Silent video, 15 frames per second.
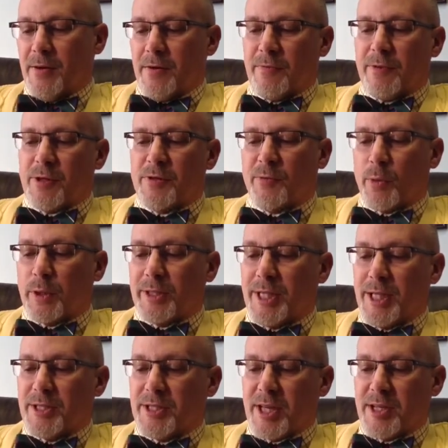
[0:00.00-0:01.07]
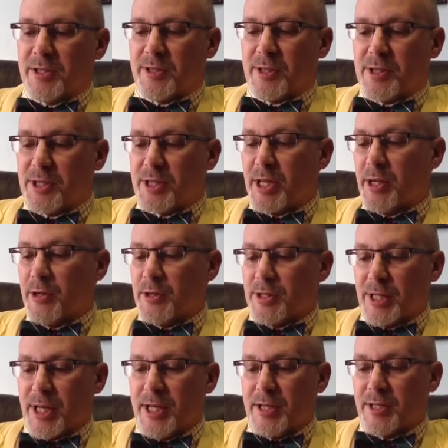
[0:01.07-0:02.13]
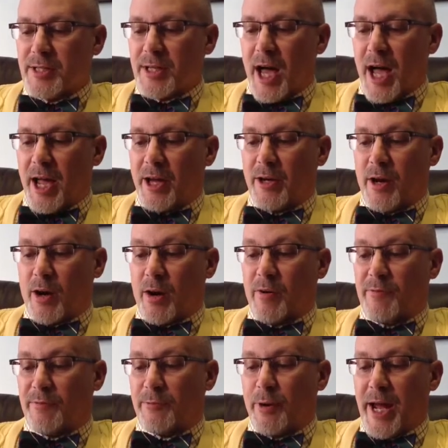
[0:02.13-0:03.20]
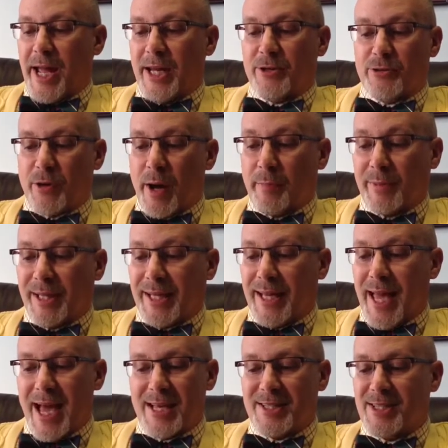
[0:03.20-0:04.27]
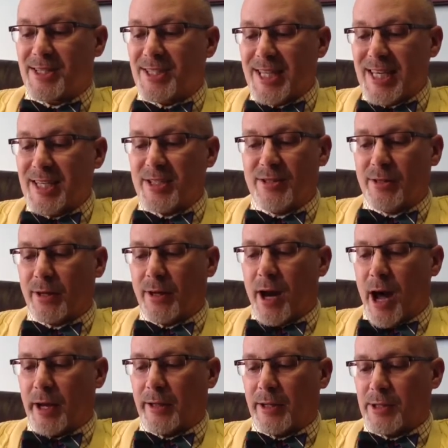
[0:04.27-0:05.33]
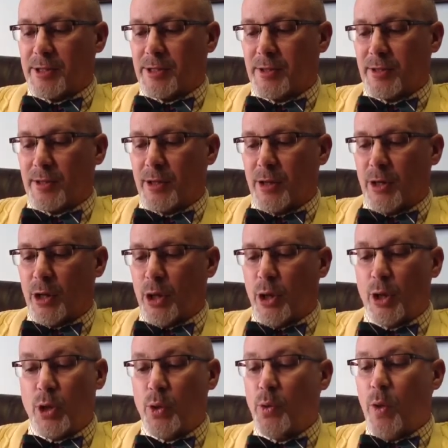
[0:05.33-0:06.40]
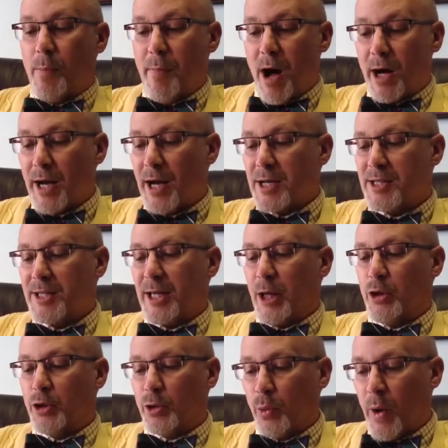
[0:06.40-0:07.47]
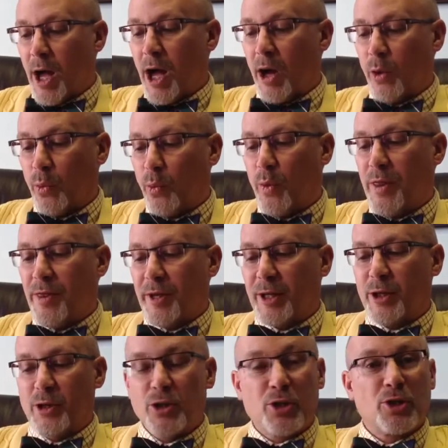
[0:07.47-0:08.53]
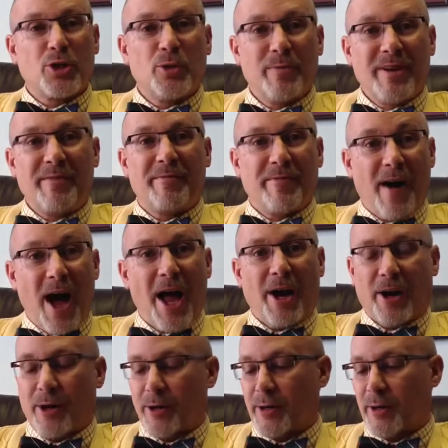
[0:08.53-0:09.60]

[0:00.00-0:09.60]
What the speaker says: Verse 14 says, "The sinners in Zion are afraid, trembling has seized the godless. Who among us can dwell with the consuming fire?